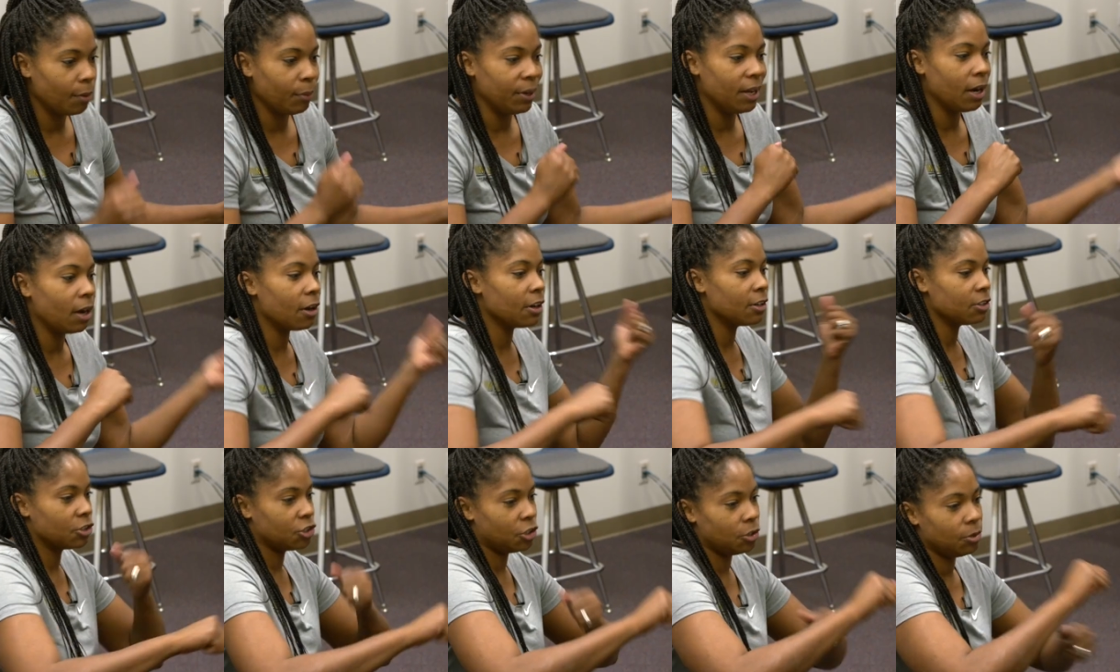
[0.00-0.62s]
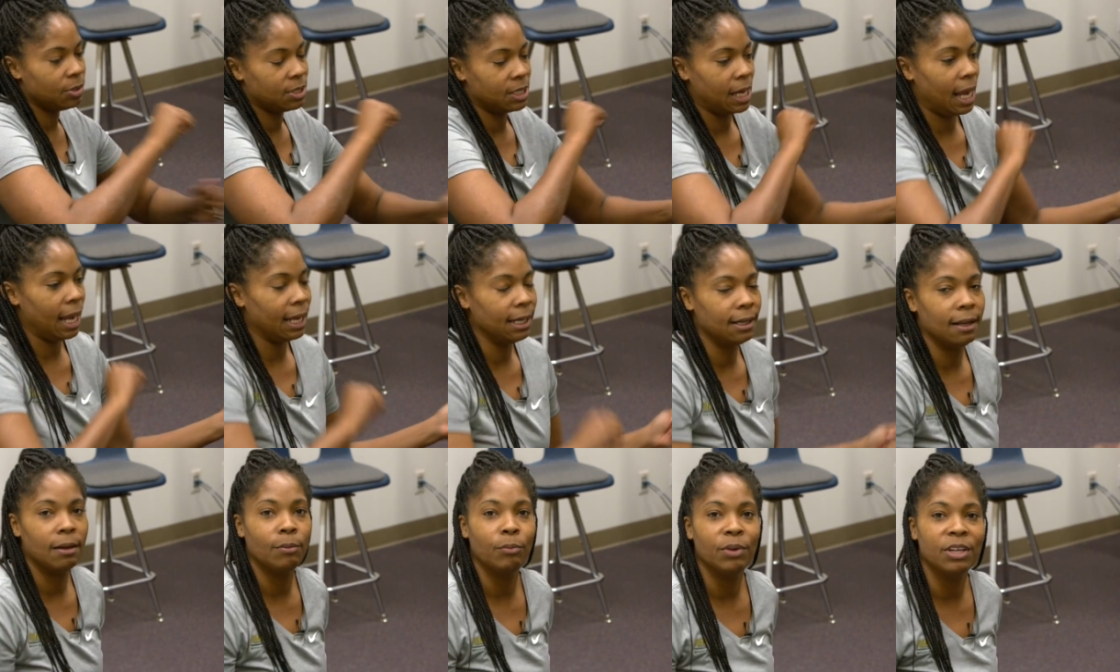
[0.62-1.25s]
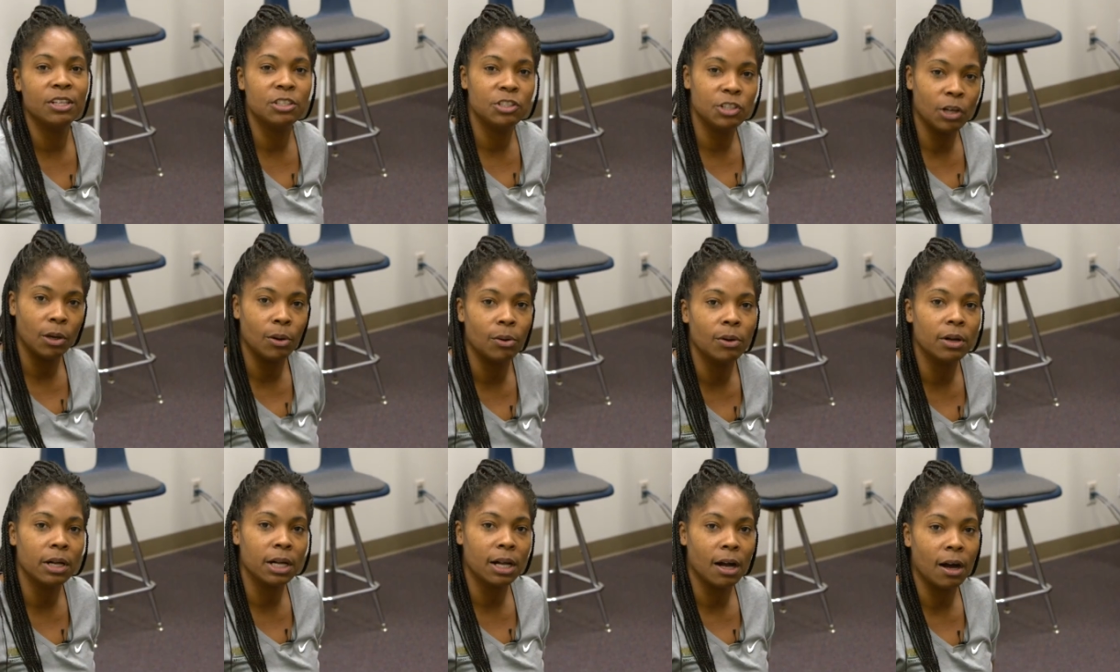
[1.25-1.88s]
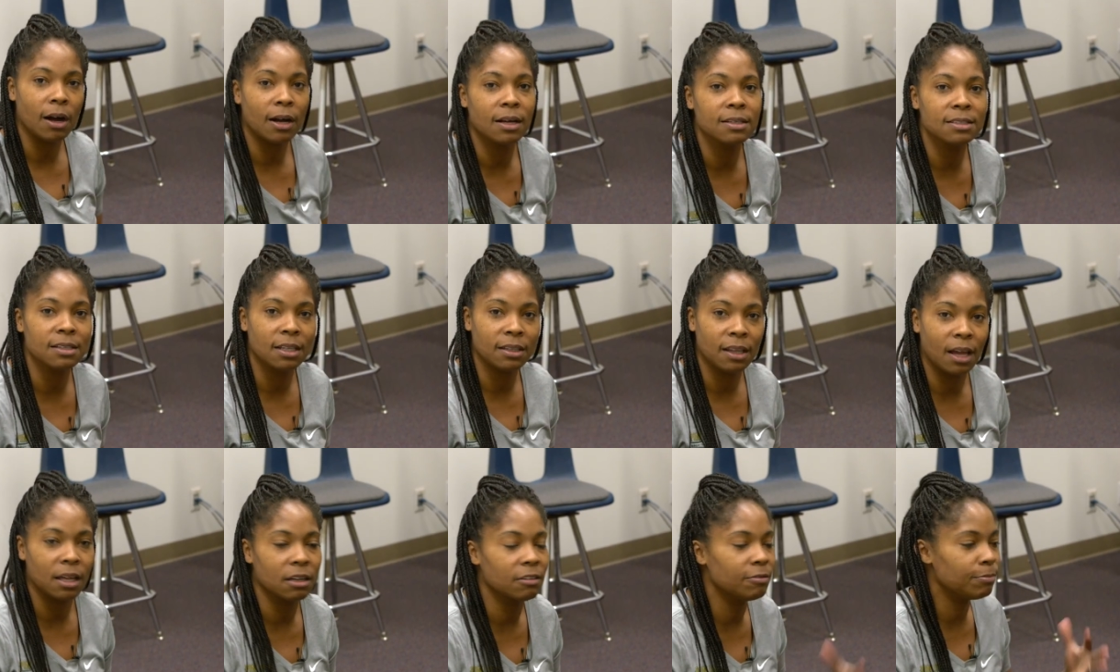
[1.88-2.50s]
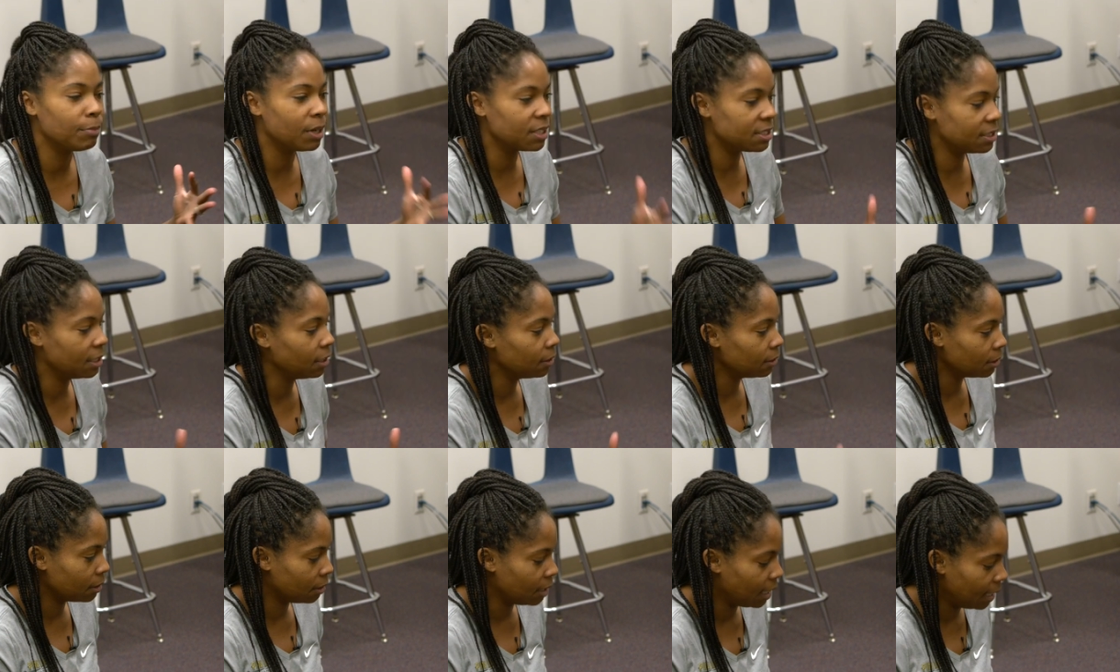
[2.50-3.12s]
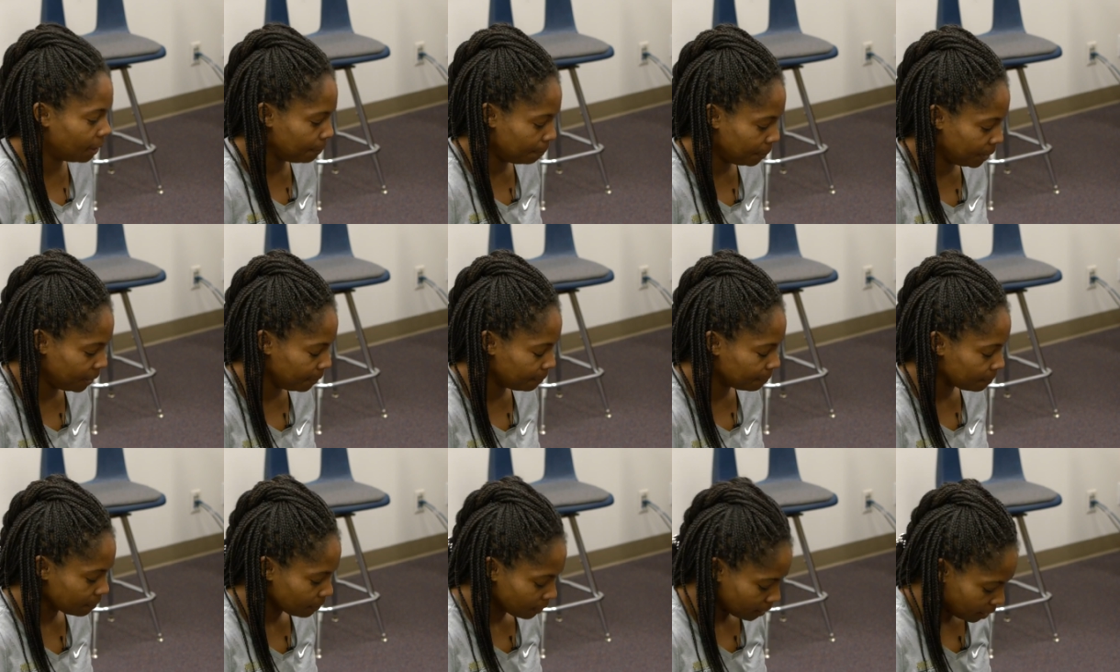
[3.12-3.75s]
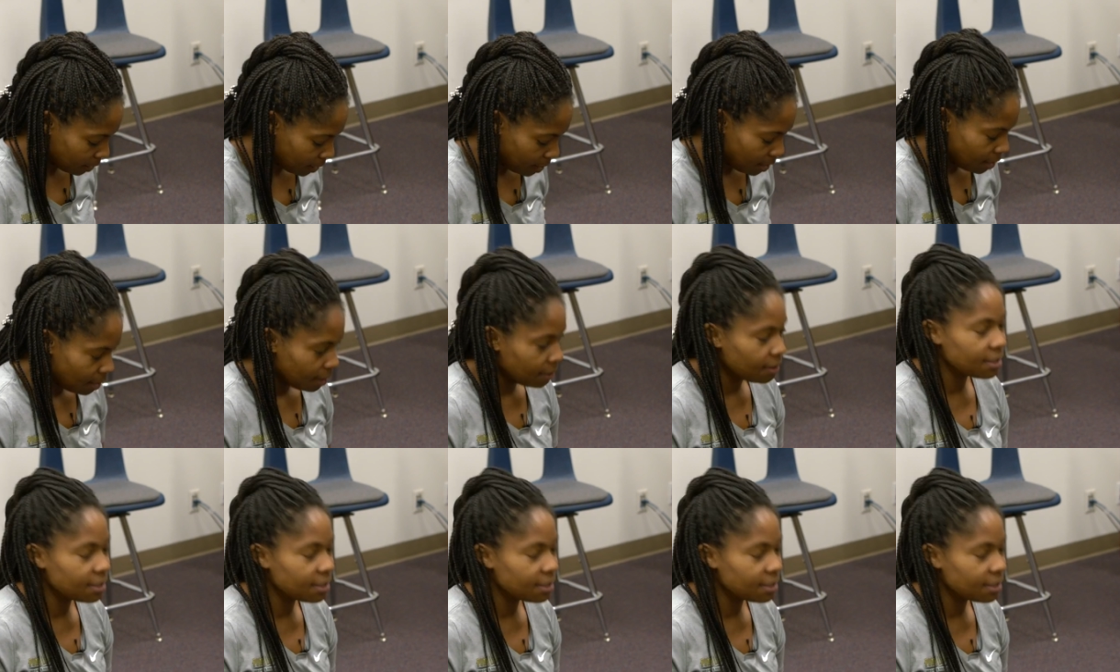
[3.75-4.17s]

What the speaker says: we aren't too tight and we don't cause a lot of muscular cramping. And